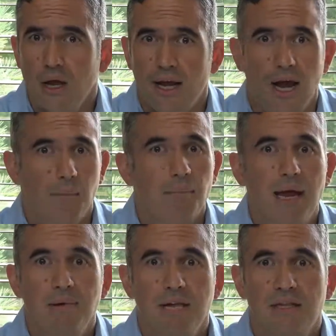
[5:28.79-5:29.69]
um,
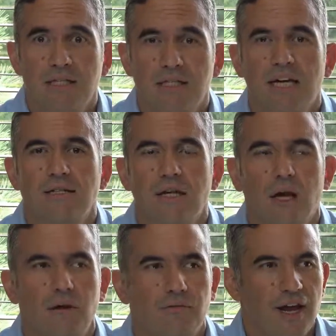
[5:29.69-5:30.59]
maybe in the sense
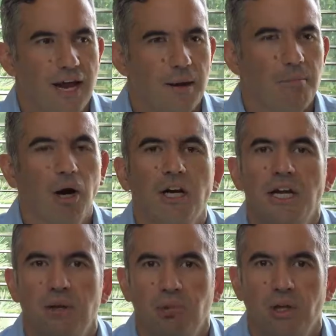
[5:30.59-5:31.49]
of a
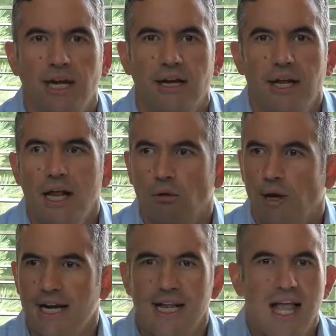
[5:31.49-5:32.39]
marketing plan,
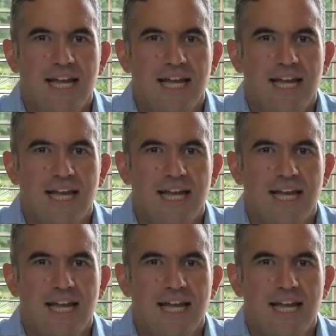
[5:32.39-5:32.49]
right?